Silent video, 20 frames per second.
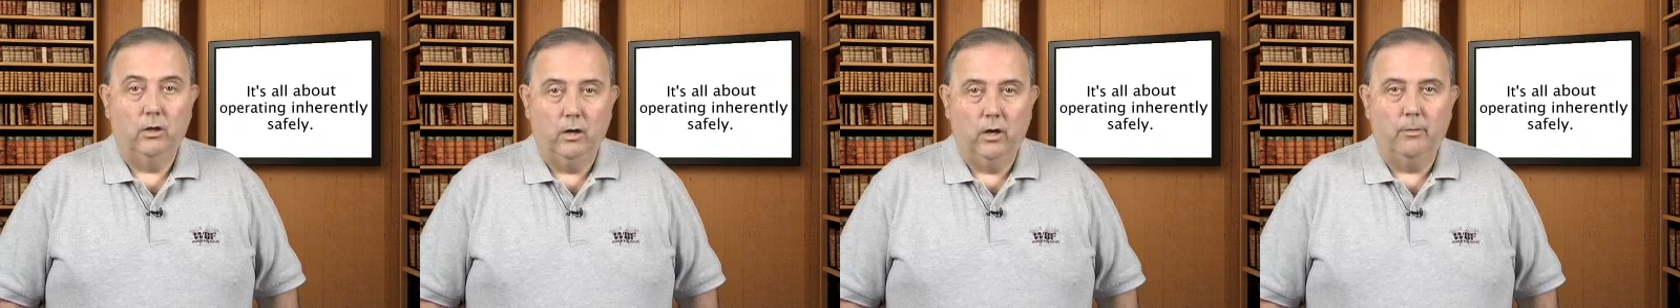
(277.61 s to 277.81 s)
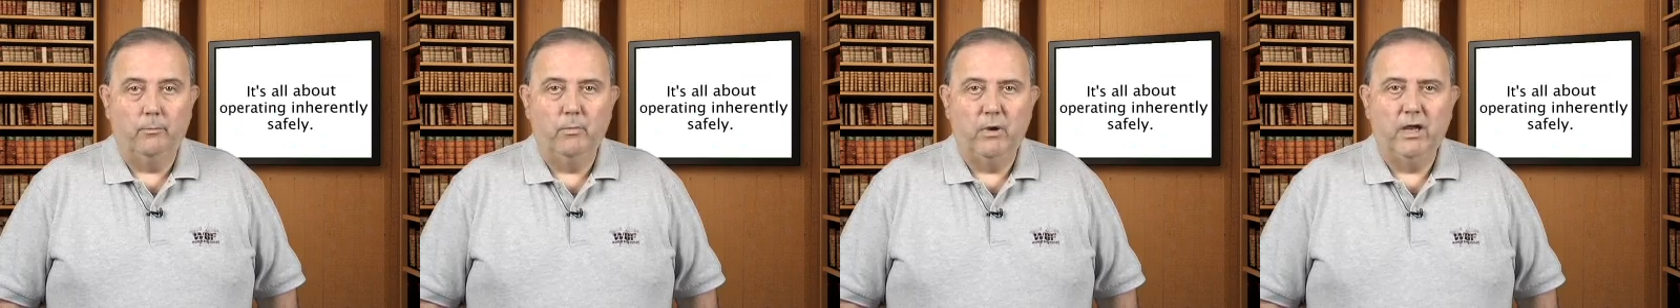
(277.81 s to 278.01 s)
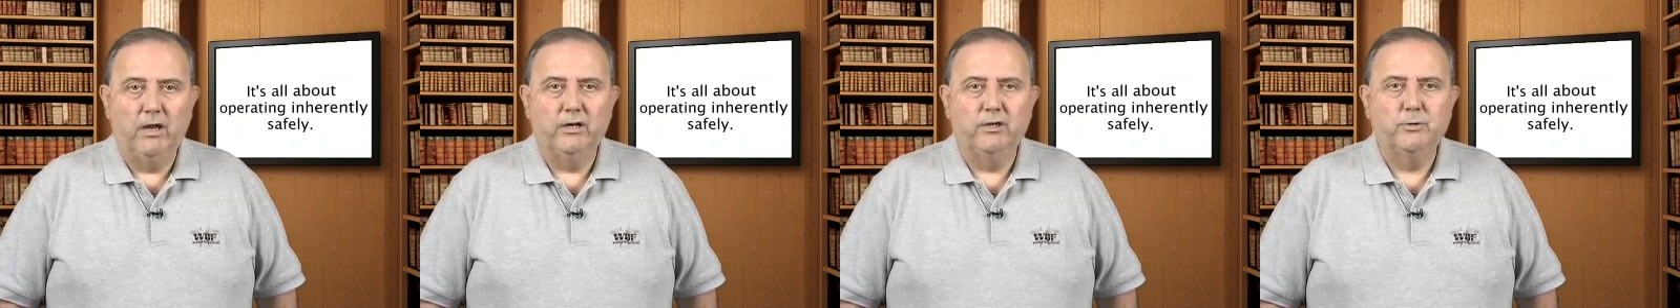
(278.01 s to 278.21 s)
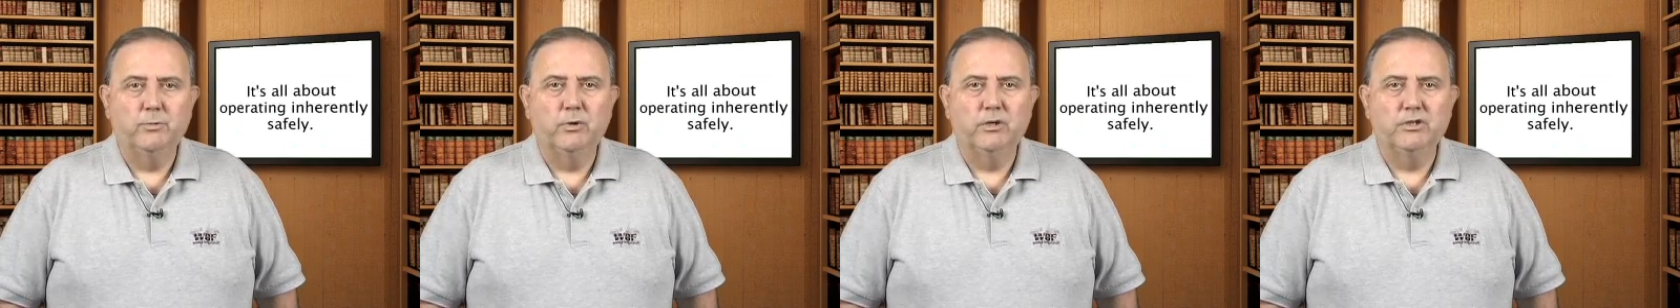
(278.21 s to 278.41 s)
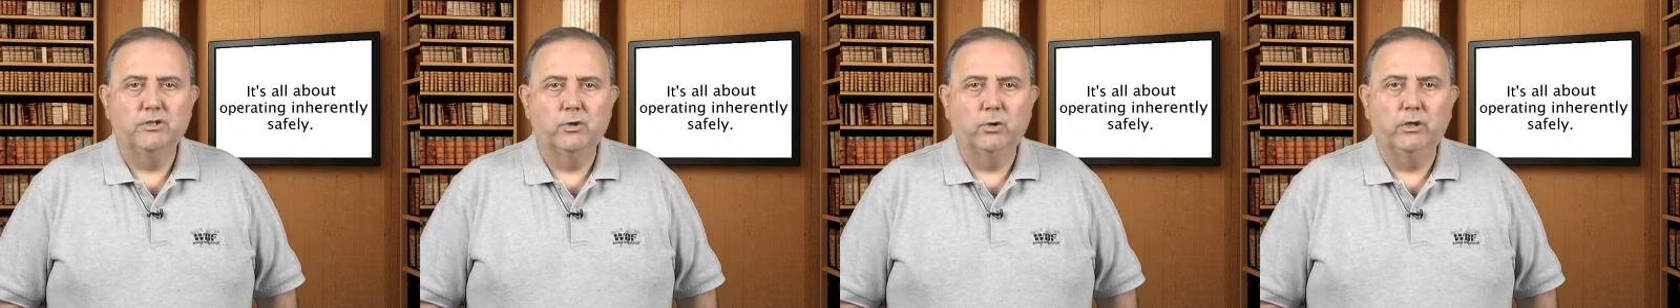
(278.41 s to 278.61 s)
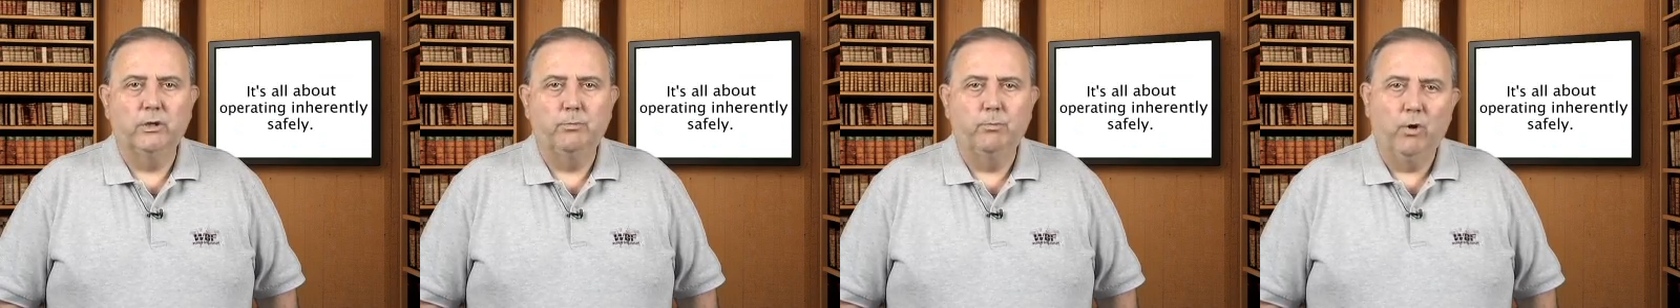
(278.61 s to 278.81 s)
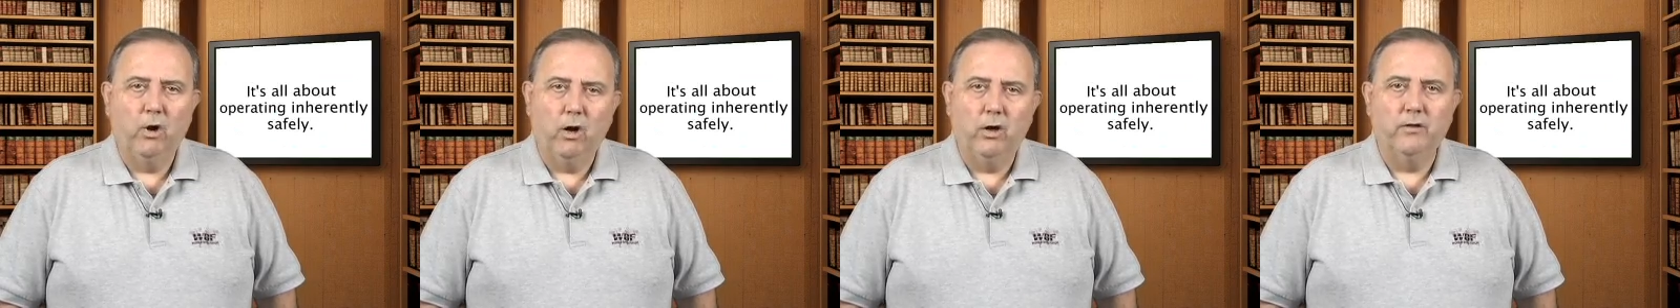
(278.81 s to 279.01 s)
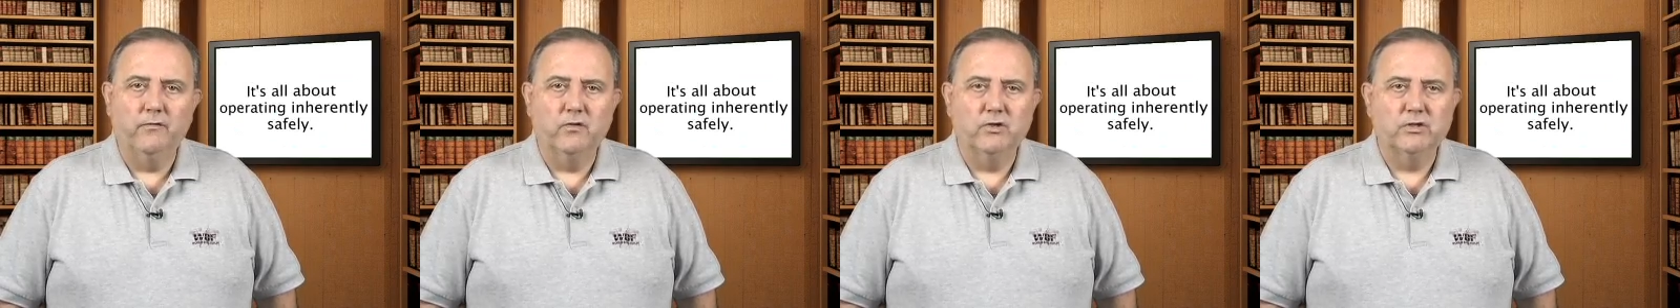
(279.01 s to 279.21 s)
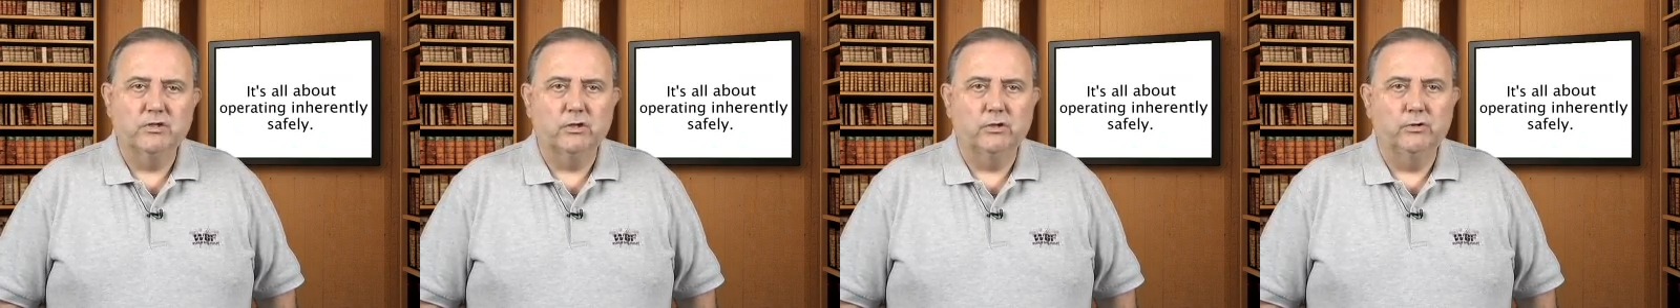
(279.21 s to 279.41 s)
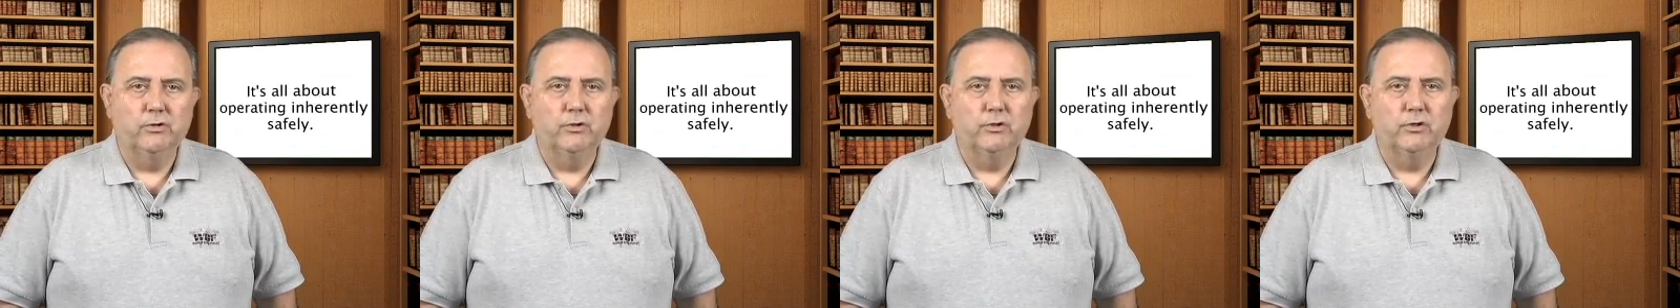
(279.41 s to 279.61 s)
Alarm management is only part of the
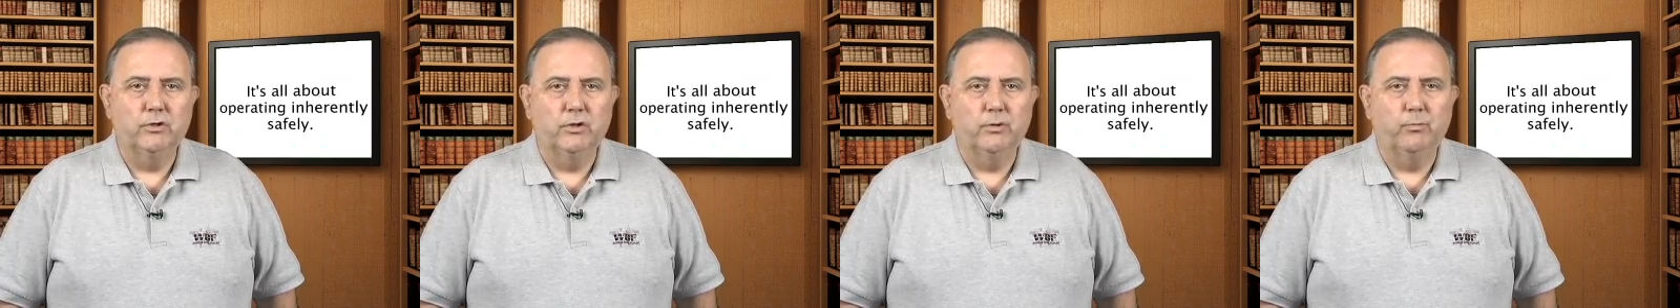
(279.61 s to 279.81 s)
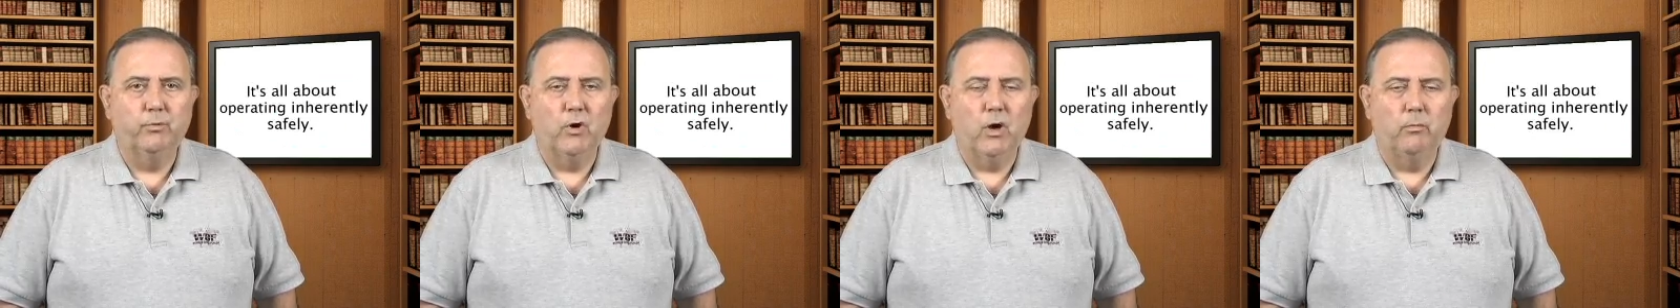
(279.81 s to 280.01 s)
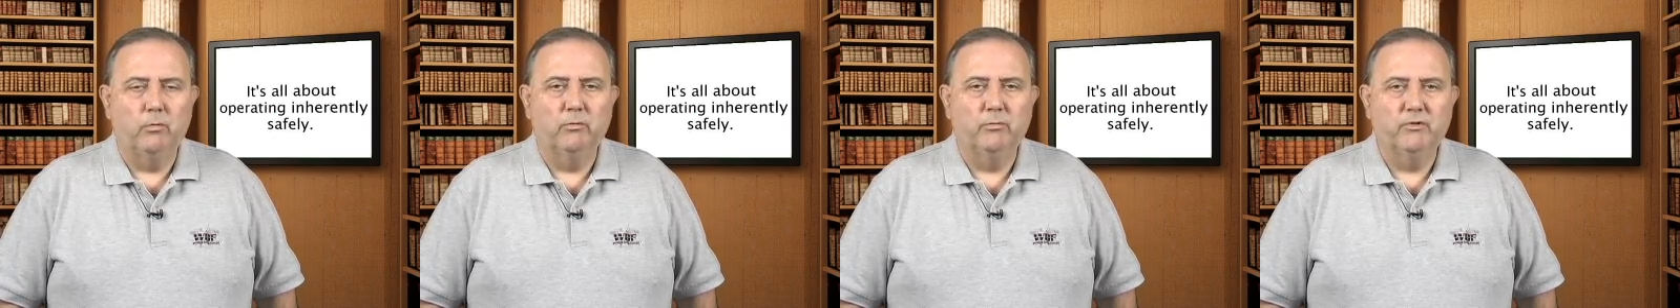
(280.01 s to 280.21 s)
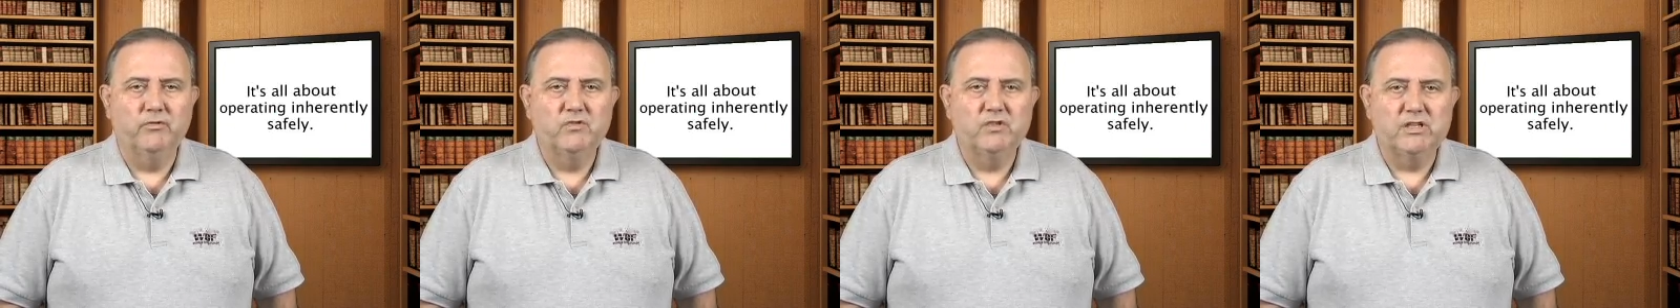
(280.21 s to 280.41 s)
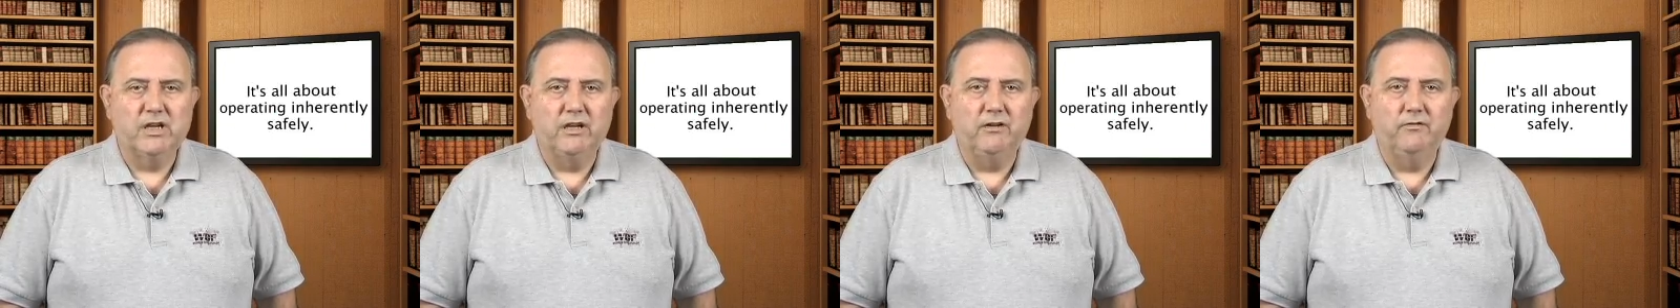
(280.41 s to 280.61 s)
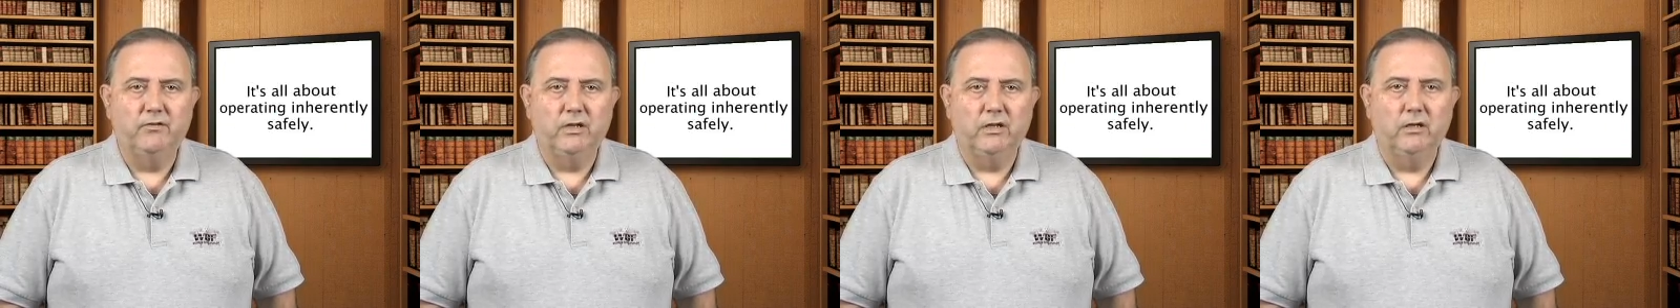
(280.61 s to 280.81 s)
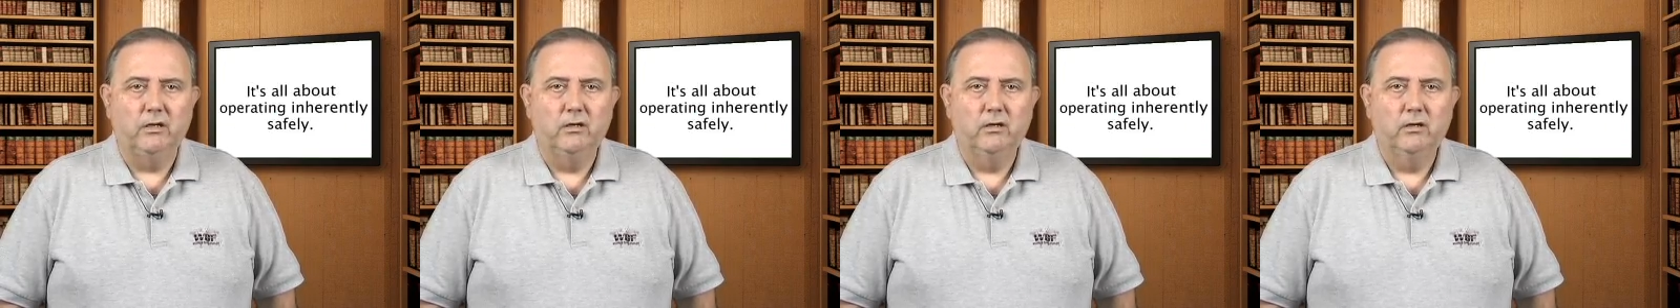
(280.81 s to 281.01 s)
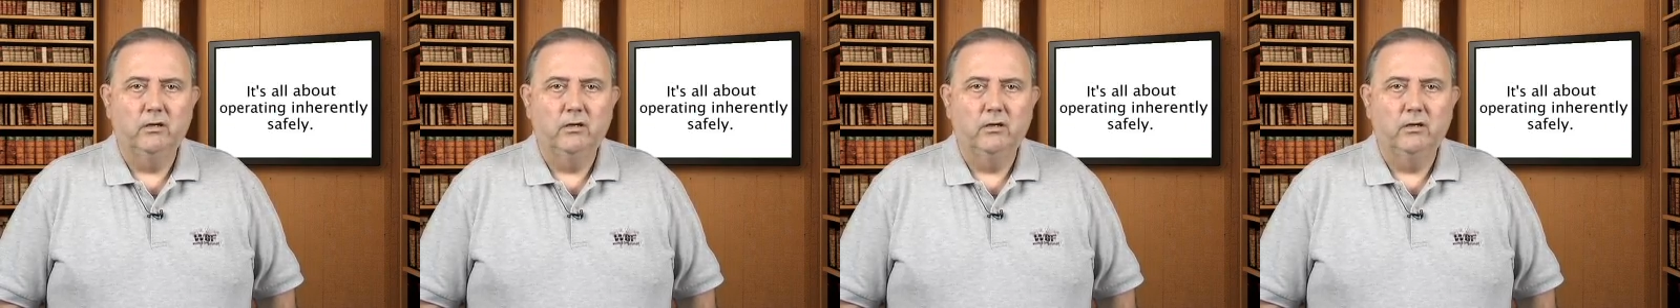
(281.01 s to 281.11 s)
solution to the problem of safety.